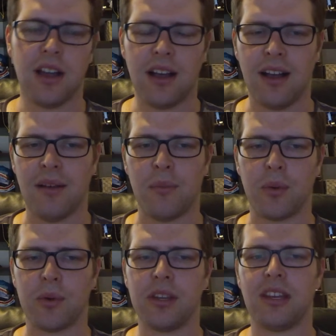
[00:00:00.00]
But
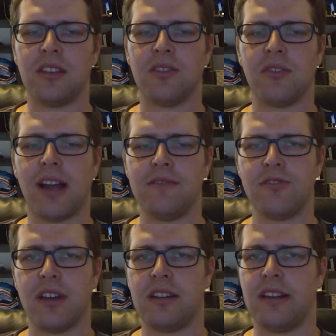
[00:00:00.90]
really, on the
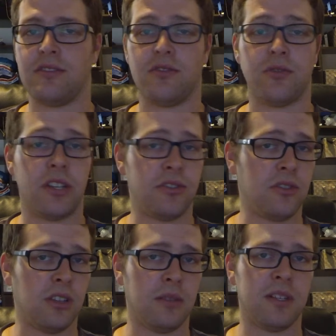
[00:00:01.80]
drivetrain, it has a
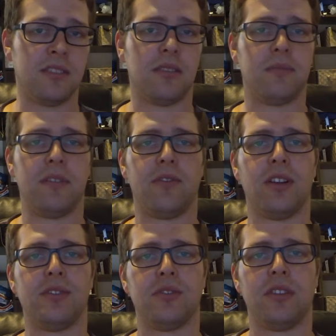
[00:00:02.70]
traditional limited slip
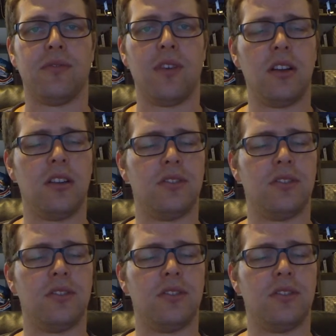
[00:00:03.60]
differential in the front,